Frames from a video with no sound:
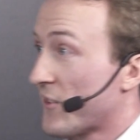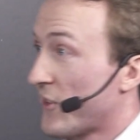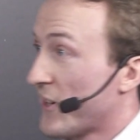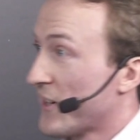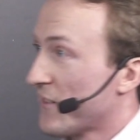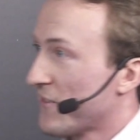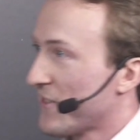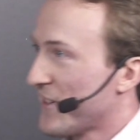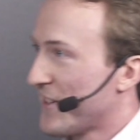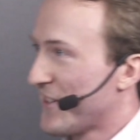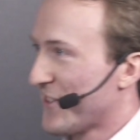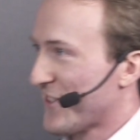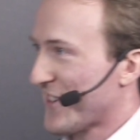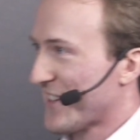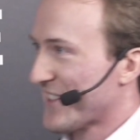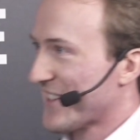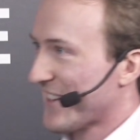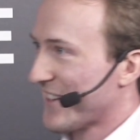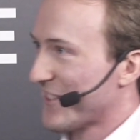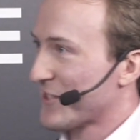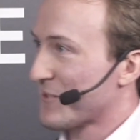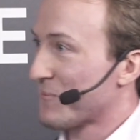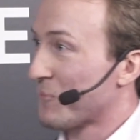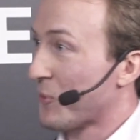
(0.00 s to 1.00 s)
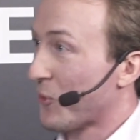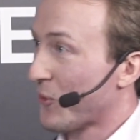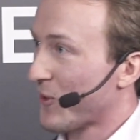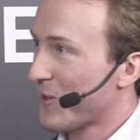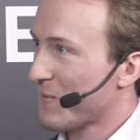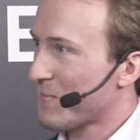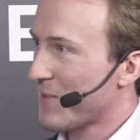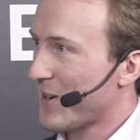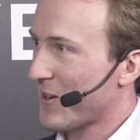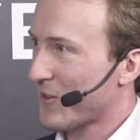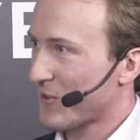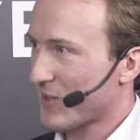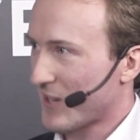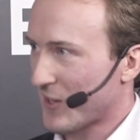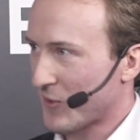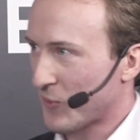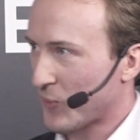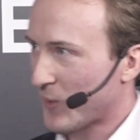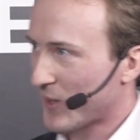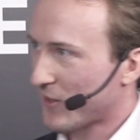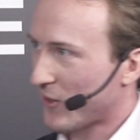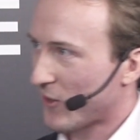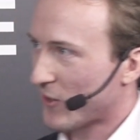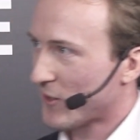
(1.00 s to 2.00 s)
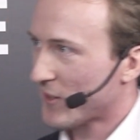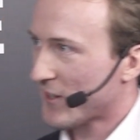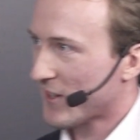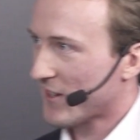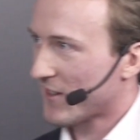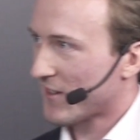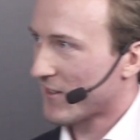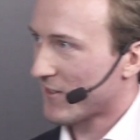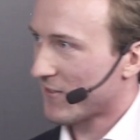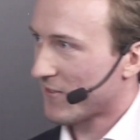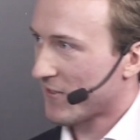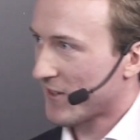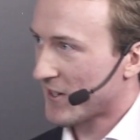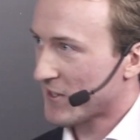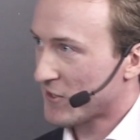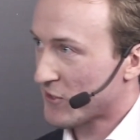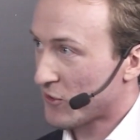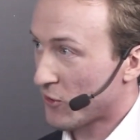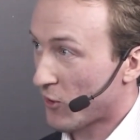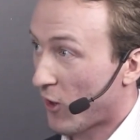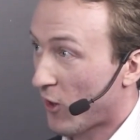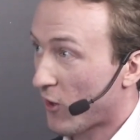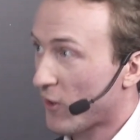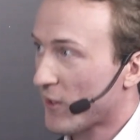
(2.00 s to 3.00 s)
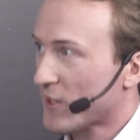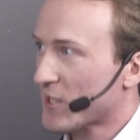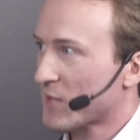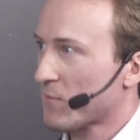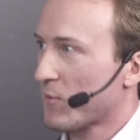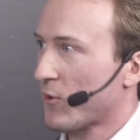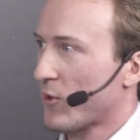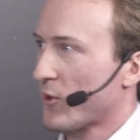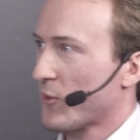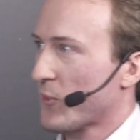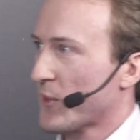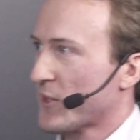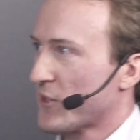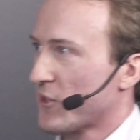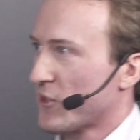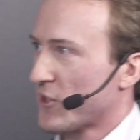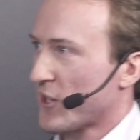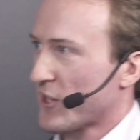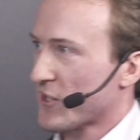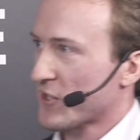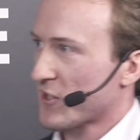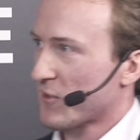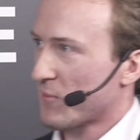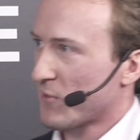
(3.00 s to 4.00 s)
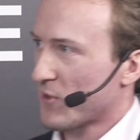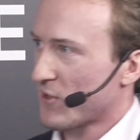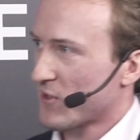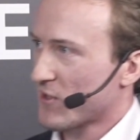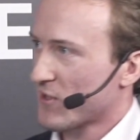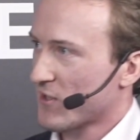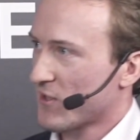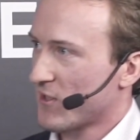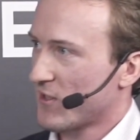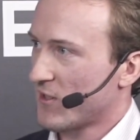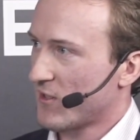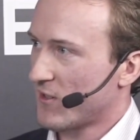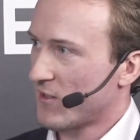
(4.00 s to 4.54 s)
there anything you can tell us more about, like what are the things you are exploring with your customers?